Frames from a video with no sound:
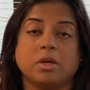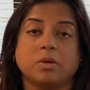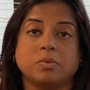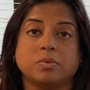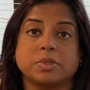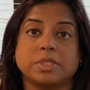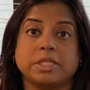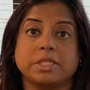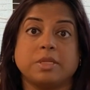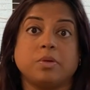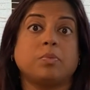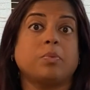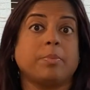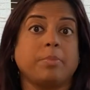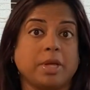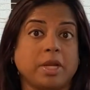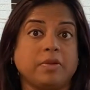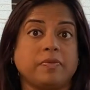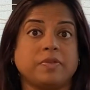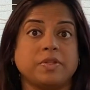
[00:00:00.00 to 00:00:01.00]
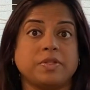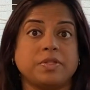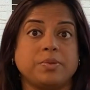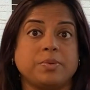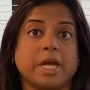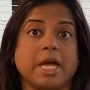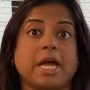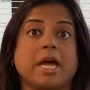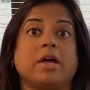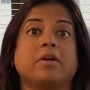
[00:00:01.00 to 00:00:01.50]
We'll see what benefits you
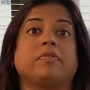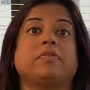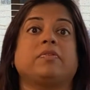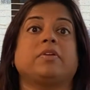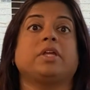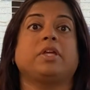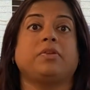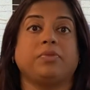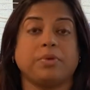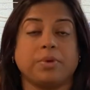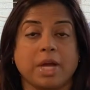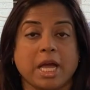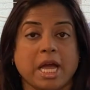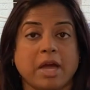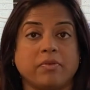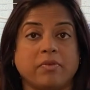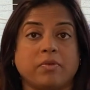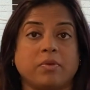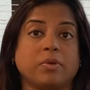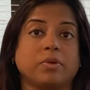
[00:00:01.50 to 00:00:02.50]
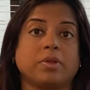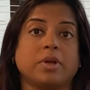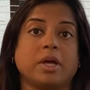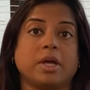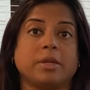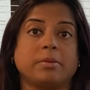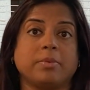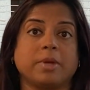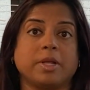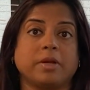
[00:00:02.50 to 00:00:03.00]
have. If you have
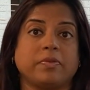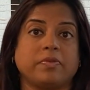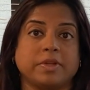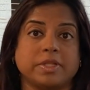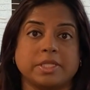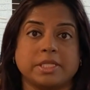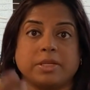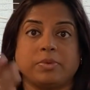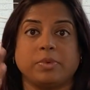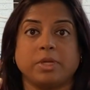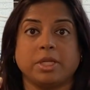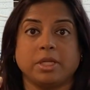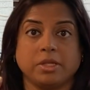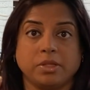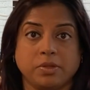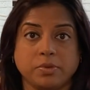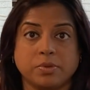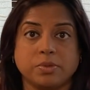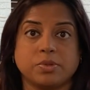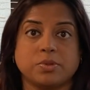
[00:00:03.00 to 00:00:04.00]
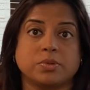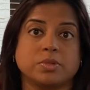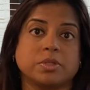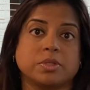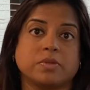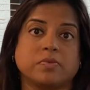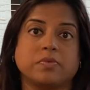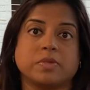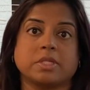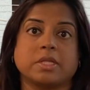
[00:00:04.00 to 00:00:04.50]
orthodontic benefits that we can use
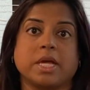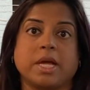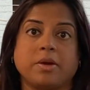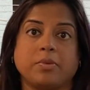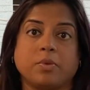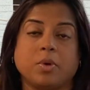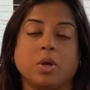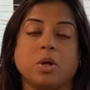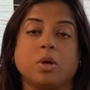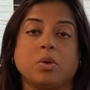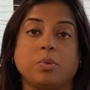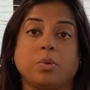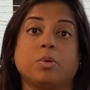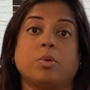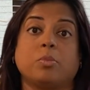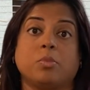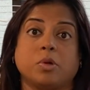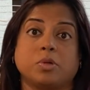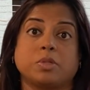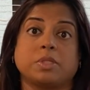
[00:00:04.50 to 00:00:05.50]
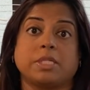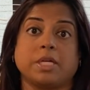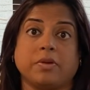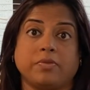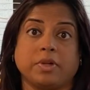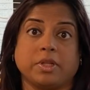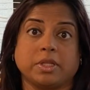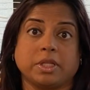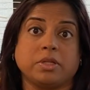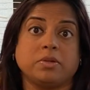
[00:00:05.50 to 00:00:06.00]
towards Invisalign, we will most
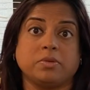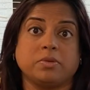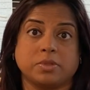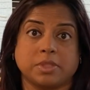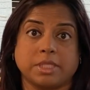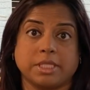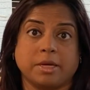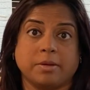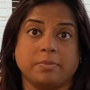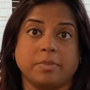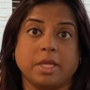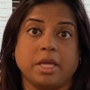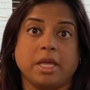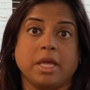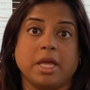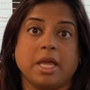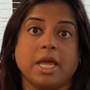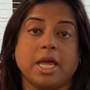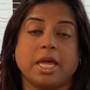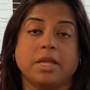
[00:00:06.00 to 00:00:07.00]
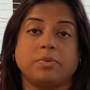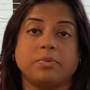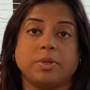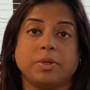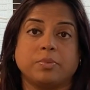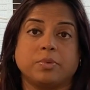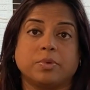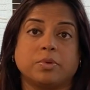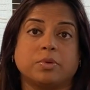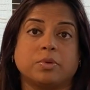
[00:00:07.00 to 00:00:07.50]
definitely use them, and
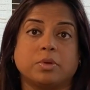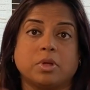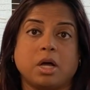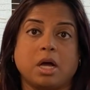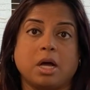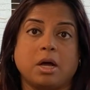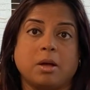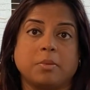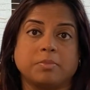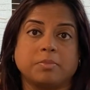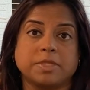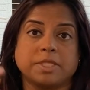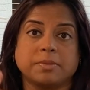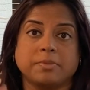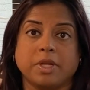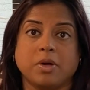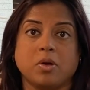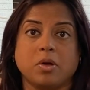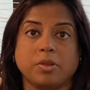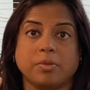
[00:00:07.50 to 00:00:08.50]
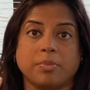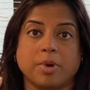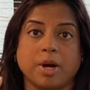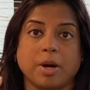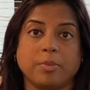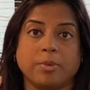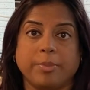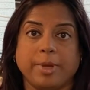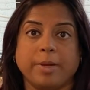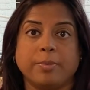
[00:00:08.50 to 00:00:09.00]
we will submit all the
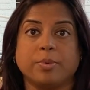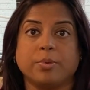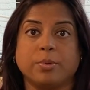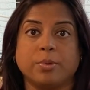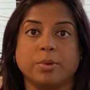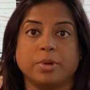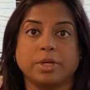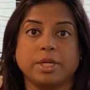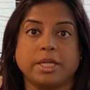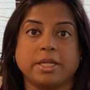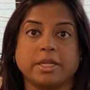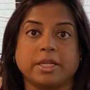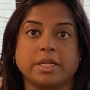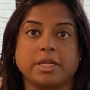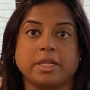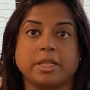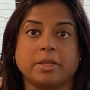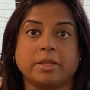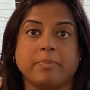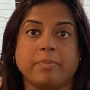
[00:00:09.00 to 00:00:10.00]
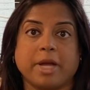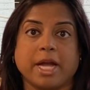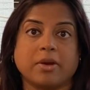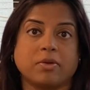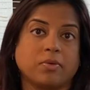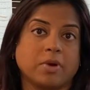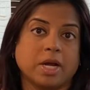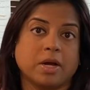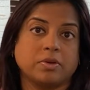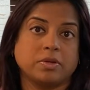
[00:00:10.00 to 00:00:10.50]
proper paperwork needed in the
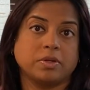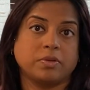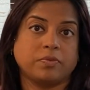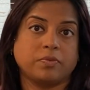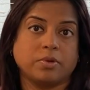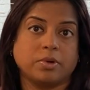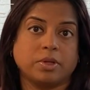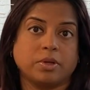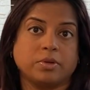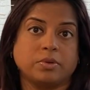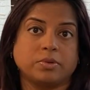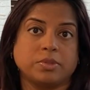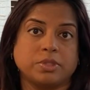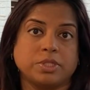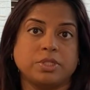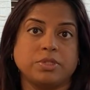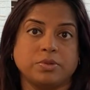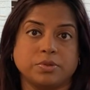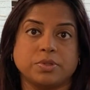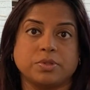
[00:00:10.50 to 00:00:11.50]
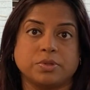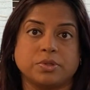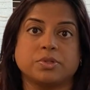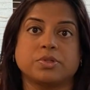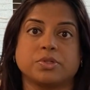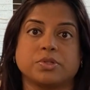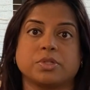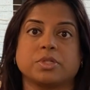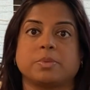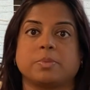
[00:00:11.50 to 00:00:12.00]
background for you to use your
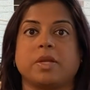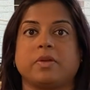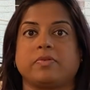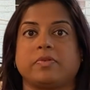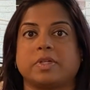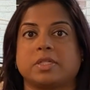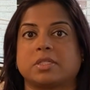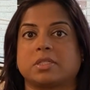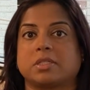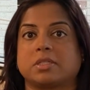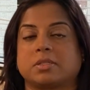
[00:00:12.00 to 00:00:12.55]
insurance benefits.